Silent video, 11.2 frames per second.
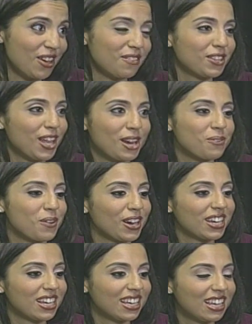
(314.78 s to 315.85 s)
You have a lot of
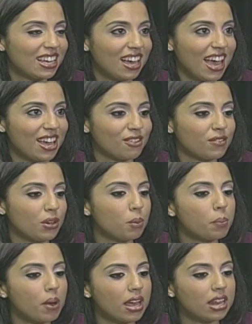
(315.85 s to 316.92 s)
work ahead of you,
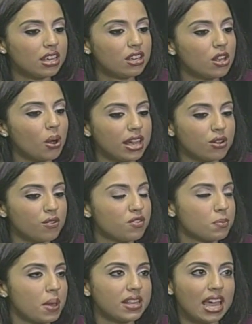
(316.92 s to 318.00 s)
but you know, I know you've
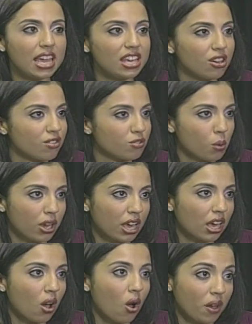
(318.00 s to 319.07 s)
spent 8 years
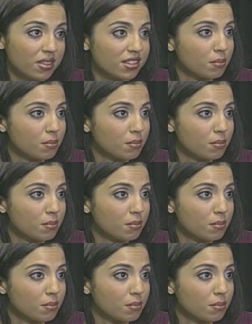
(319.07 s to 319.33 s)
working on this